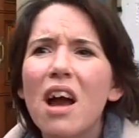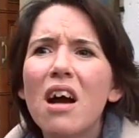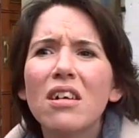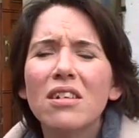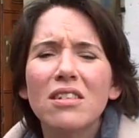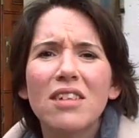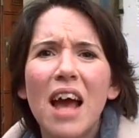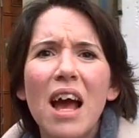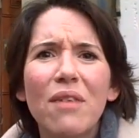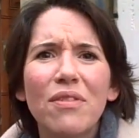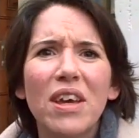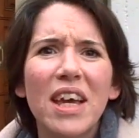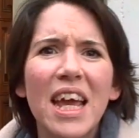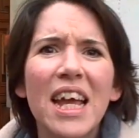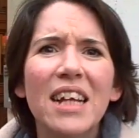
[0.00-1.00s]
young to
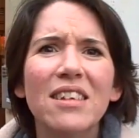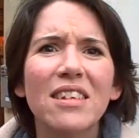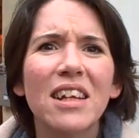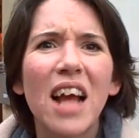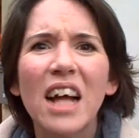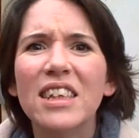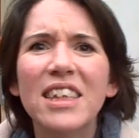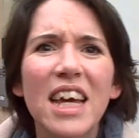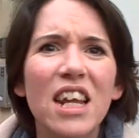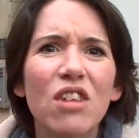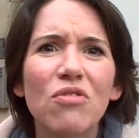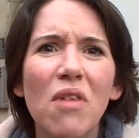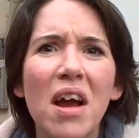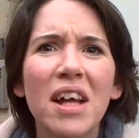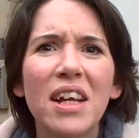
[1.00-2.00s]
have your kids and get
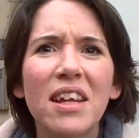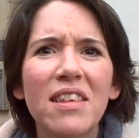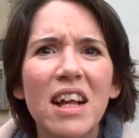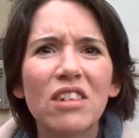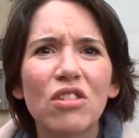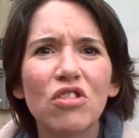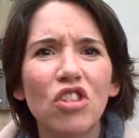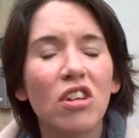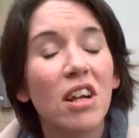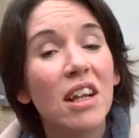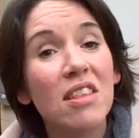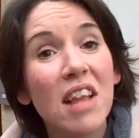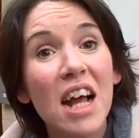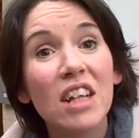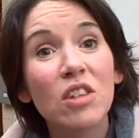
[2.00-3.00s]
it right, and that sort of
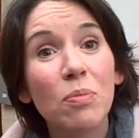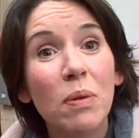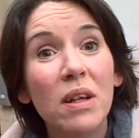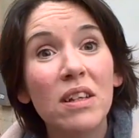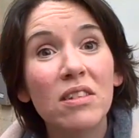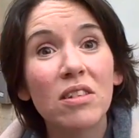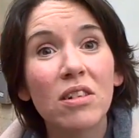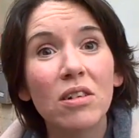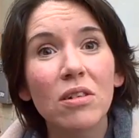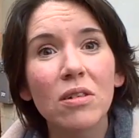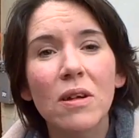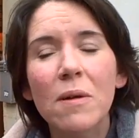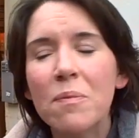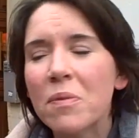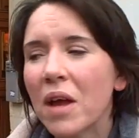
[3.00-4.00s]
juggling, that's
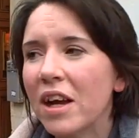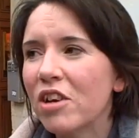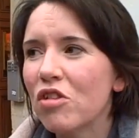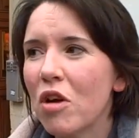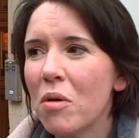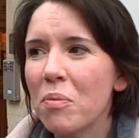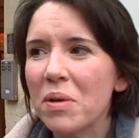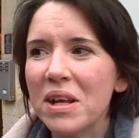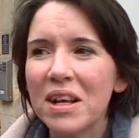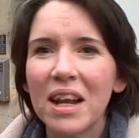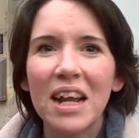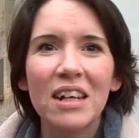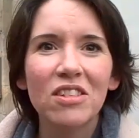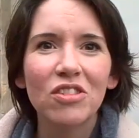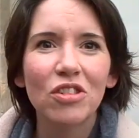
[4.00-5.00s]
political. I grew up in
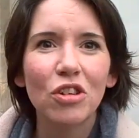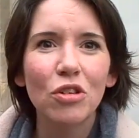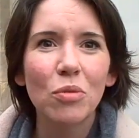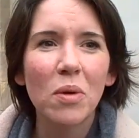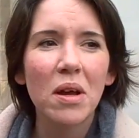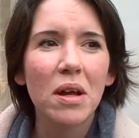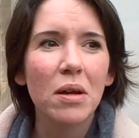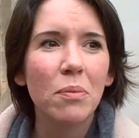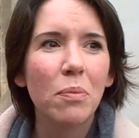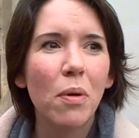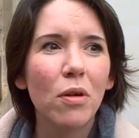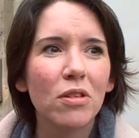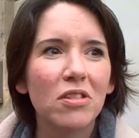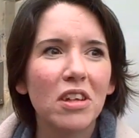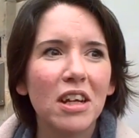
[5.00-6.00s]
Glasgow, where
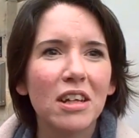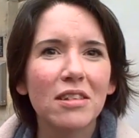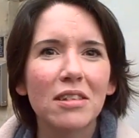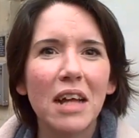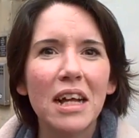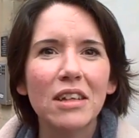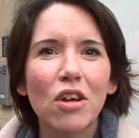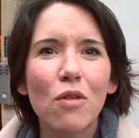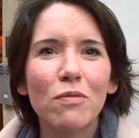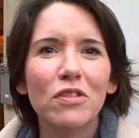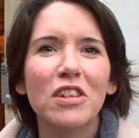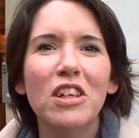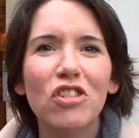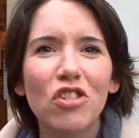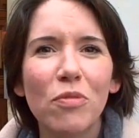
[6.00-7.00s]
politics and
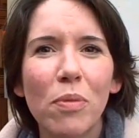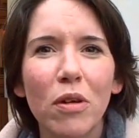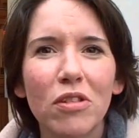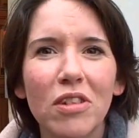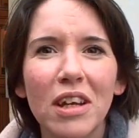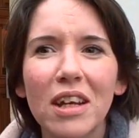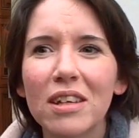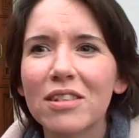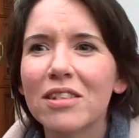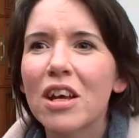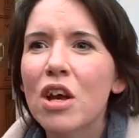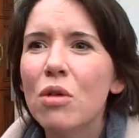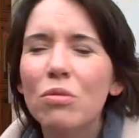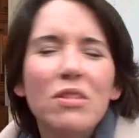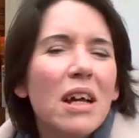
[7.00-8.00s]
conversational
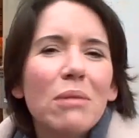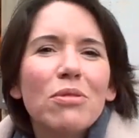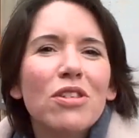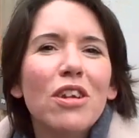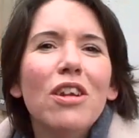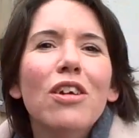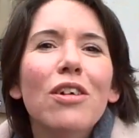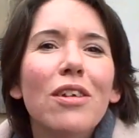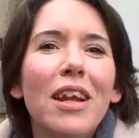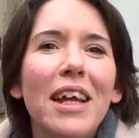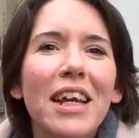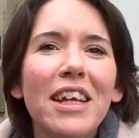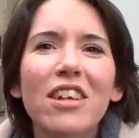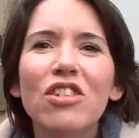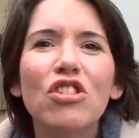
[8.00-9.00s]
politics was
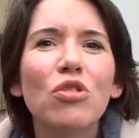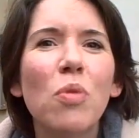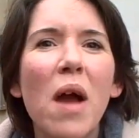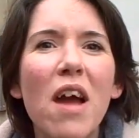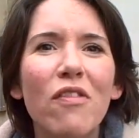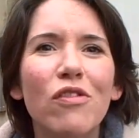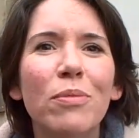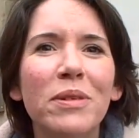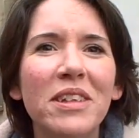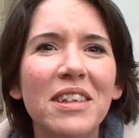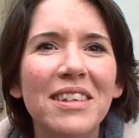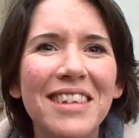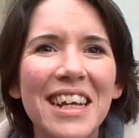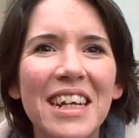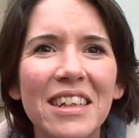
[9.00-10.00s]
absolutely just what
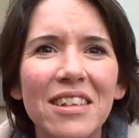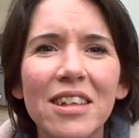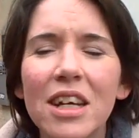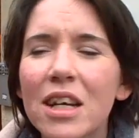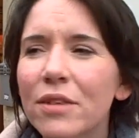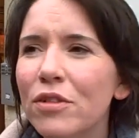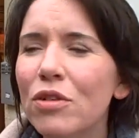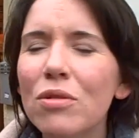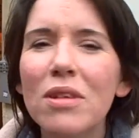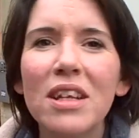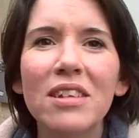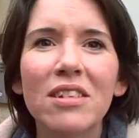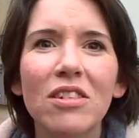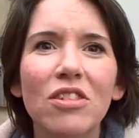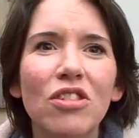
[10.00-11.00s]
everybody did. If you
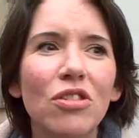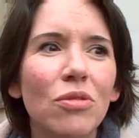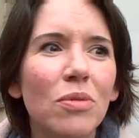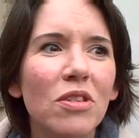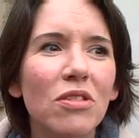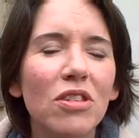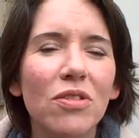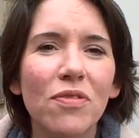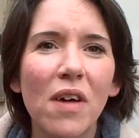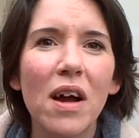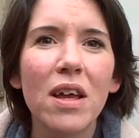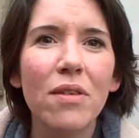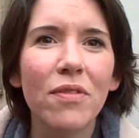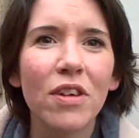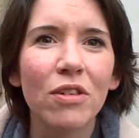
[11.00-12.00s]
listen to, whether it's
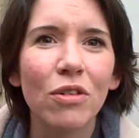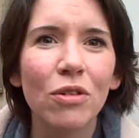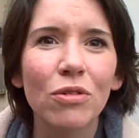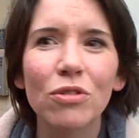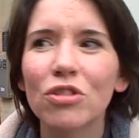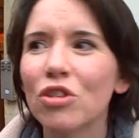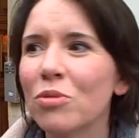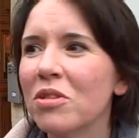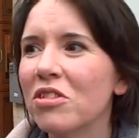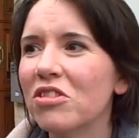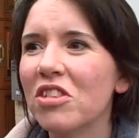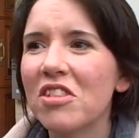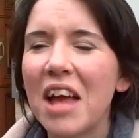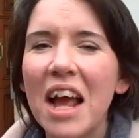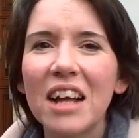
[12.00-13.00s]
5-year-olds or
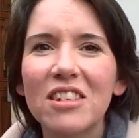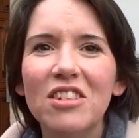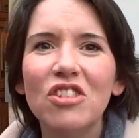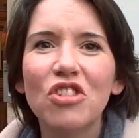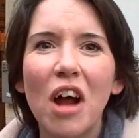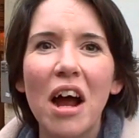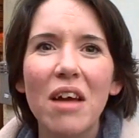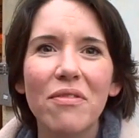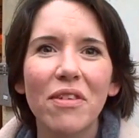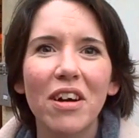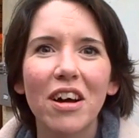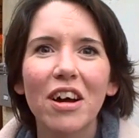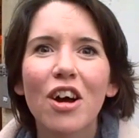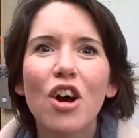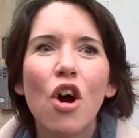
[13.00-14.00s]
whether it's a taxi
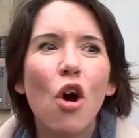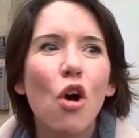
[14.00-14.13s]
driver